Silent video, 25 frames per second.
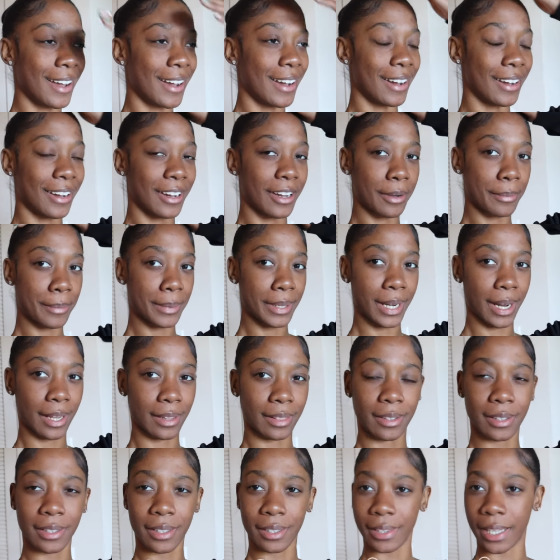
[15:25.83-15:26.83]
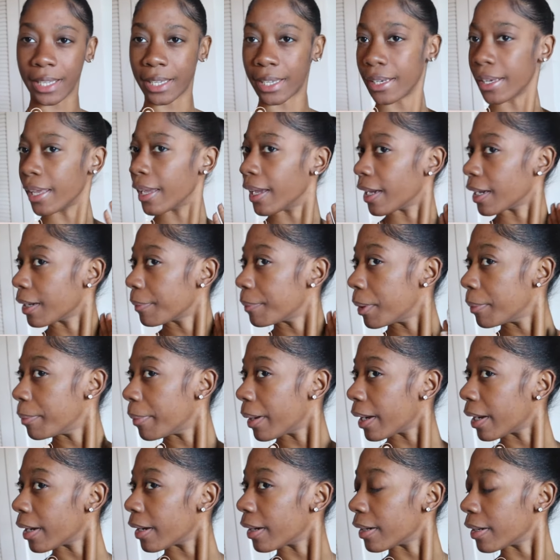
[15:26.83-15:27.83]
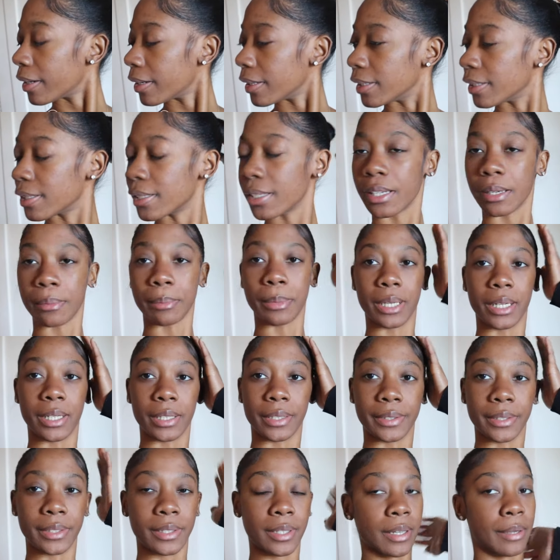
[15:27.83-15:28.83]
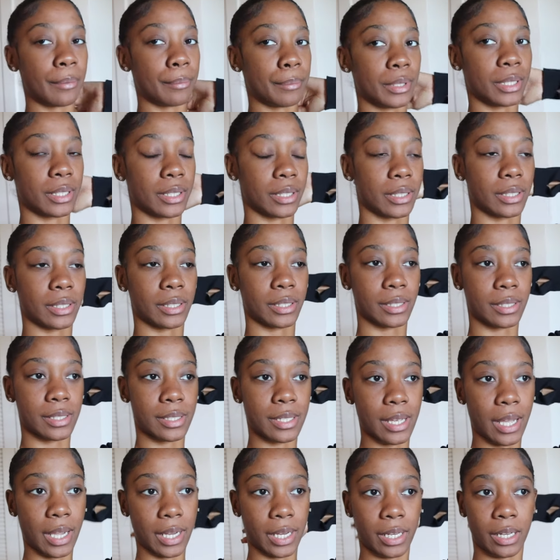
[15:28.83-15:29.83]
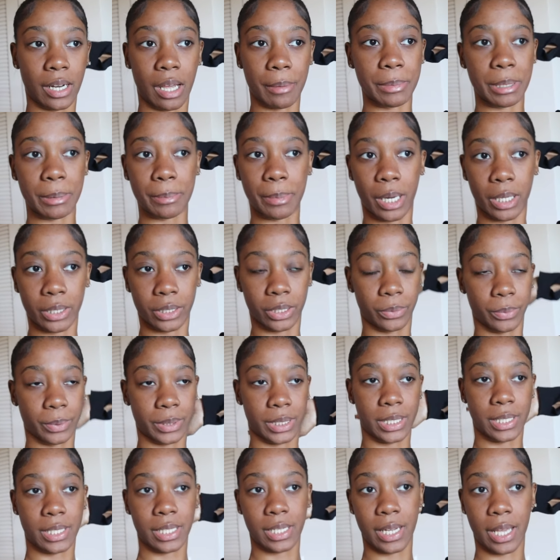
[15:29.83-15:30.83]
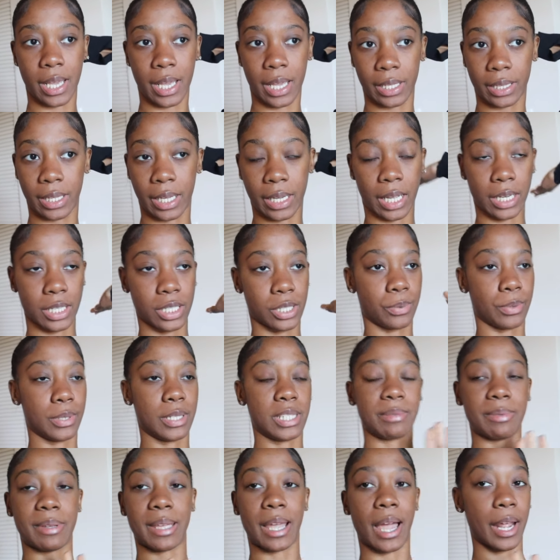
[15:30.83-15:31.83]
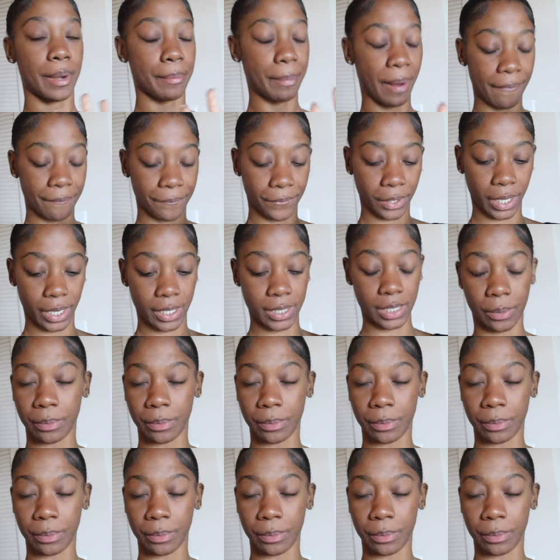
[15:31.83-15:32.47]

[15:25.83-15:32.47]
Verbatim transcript: Um, and I look like an egg, but my hair is in a bun because I cannot be bothered with it today. Like, I just want to be out of my face.